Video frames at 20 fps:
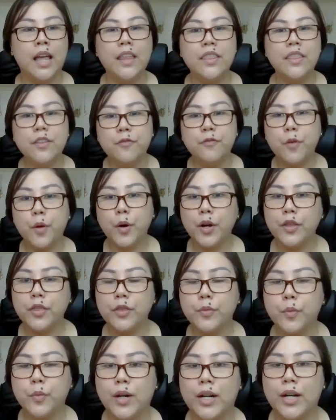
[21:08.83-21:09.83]
And the
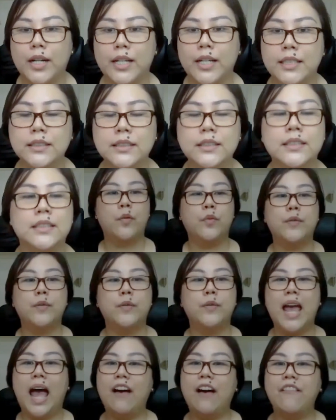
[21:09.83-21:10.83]
fourth one would
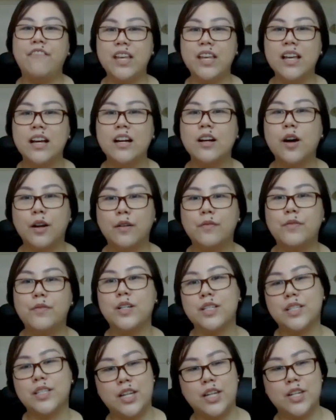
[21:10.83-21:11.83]
be having a
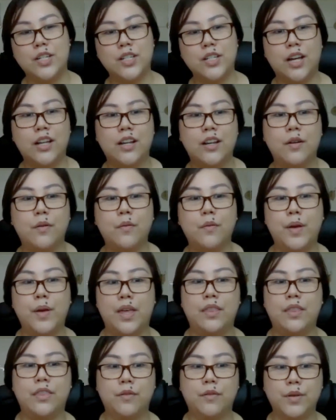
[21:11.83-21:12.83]
conversation
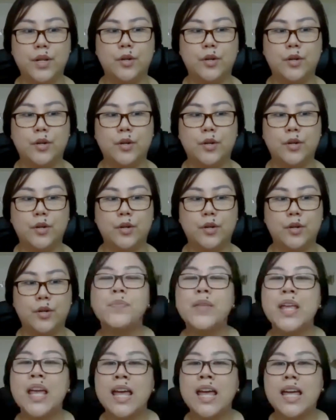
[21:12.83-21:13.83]
with the recruiter. So
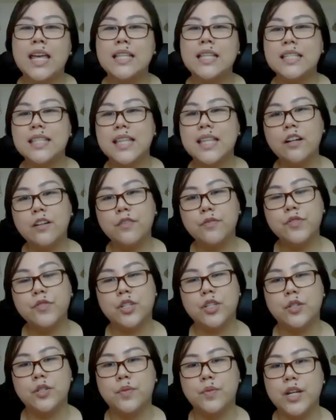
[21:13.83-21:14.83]
instead of
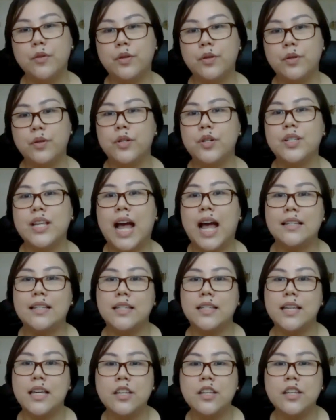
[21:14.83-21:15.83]
just recruiters
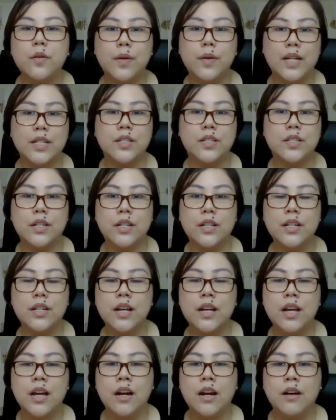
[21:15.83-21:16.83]
asking you questions,
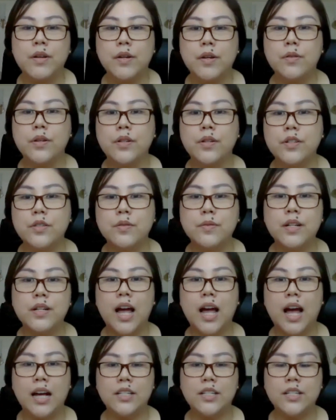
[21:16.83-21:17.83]
recruiters would
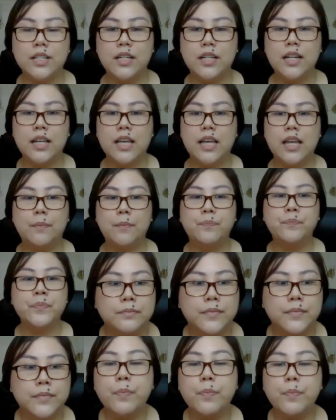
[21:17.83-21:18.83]
actually
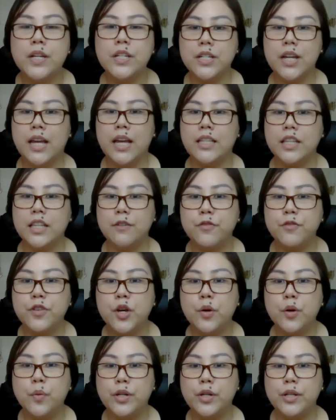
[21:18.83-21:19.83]
appreciate
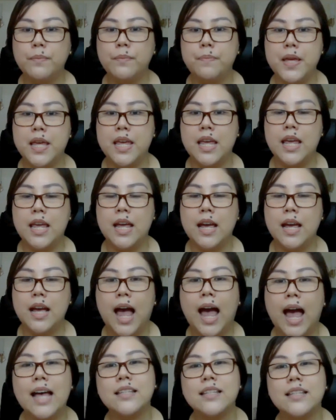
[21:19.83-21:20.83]
if you would be
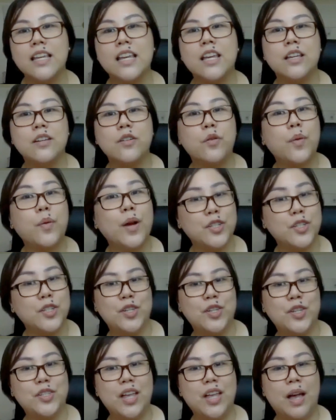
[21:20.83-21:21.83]
asking
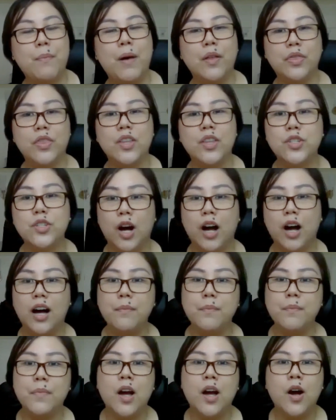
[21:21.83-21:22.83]
questions about the
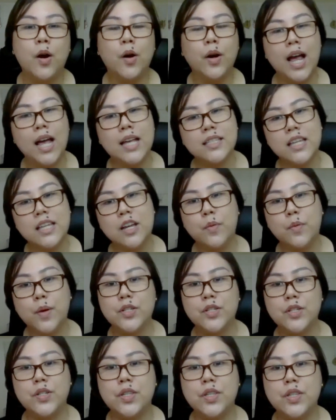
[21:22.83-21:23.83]
job or asking
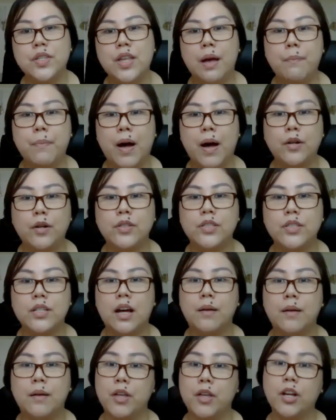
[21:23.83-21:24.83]
questions about
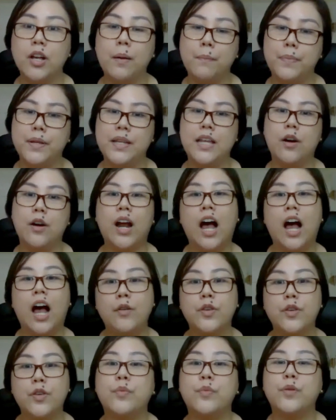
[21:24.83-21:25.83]
the company or
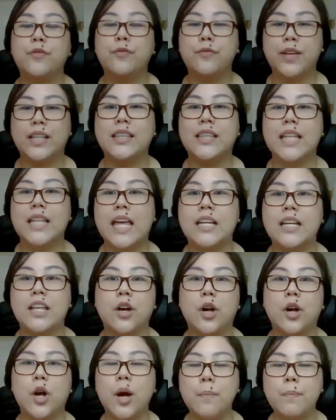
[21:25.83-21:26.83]
how you would fit in
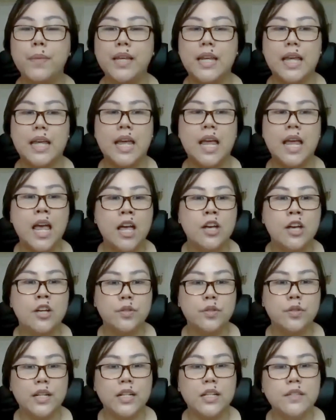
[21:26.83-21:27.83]
the company.
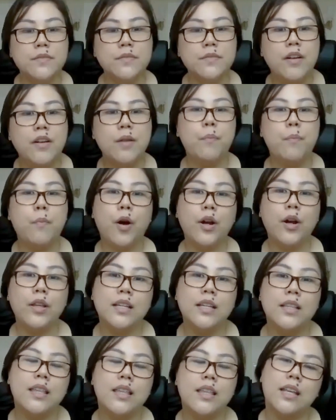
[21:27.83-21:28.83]
So it is very
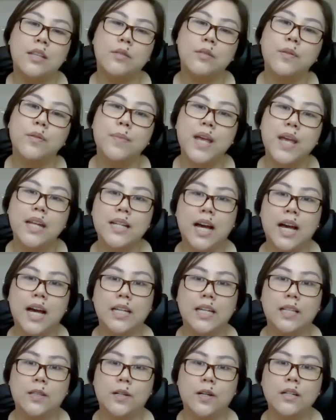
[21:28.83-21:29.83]
important that it would be a
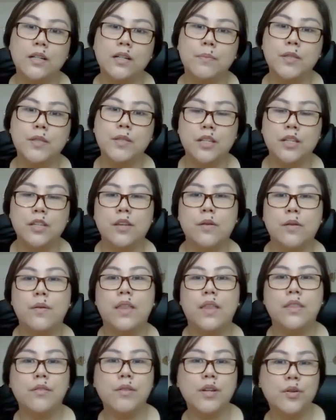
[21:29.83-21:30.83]
dialogue between you
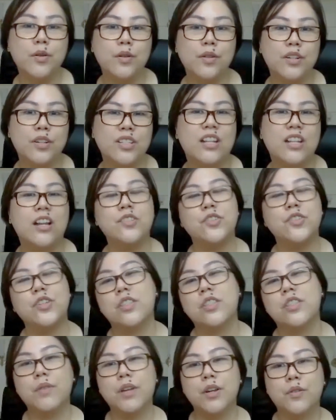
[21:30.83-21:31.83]
and the recruiters, and not just
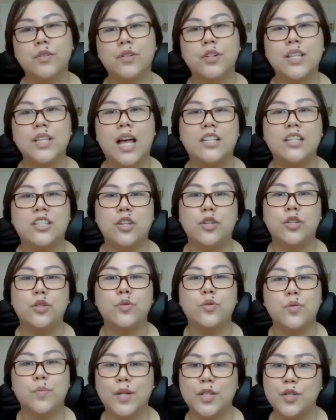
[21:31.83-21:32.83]
the recruiters asking you
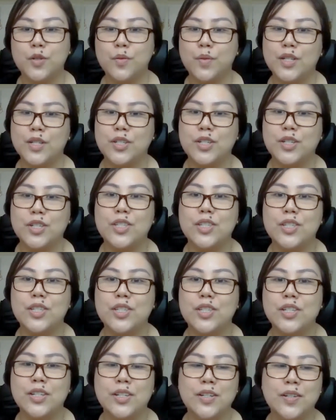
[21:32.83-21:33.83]
too much
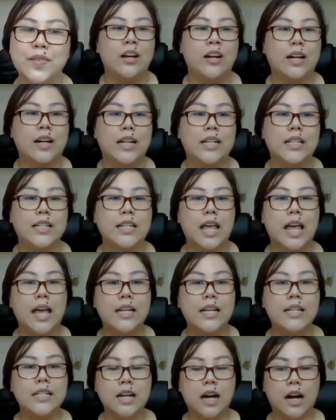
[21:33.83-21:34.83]
questions. Right.
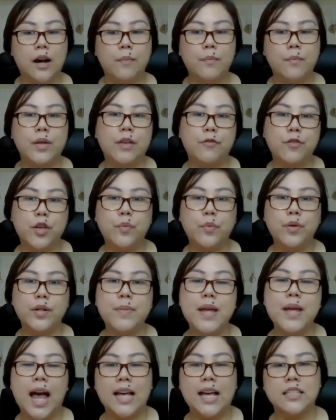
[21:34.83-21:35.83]
And if you would
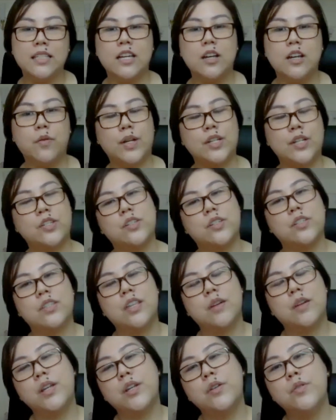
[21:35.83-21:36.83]
be asking questions,
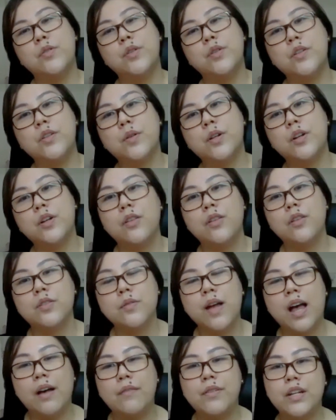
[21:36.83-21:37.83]
the recruiter would
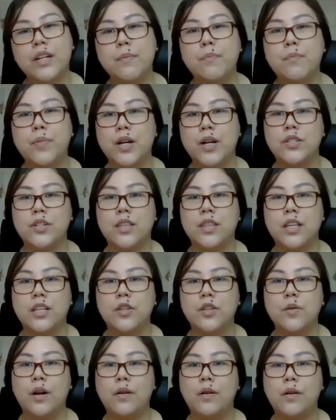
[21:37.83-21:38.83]
also have an impression
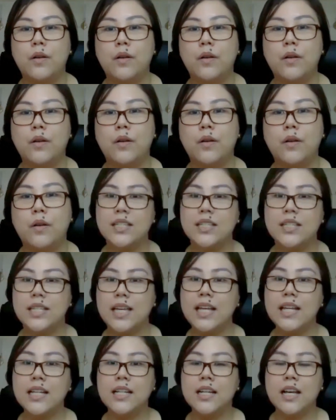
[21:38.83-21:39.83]
that you are really
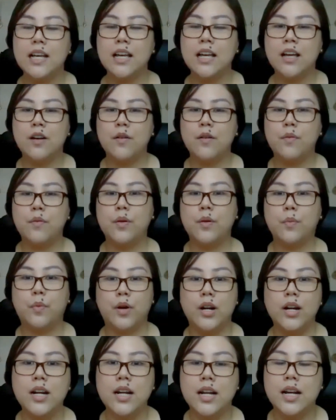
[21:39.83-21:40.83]
interested with the
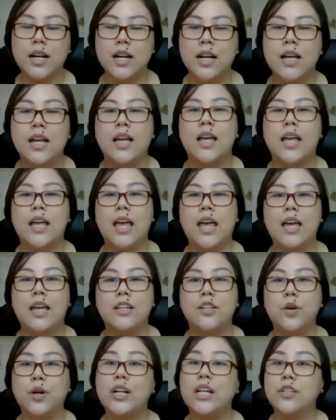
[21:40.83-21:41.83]
work and
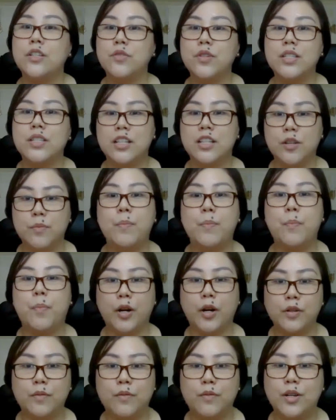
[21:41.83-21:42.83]
you're interested to be
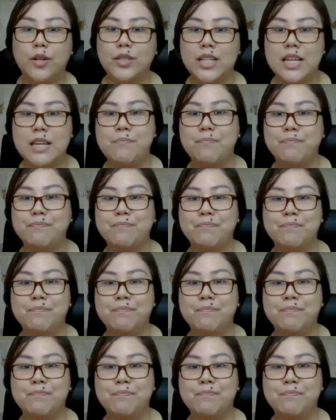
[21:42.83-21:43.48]
part of their team.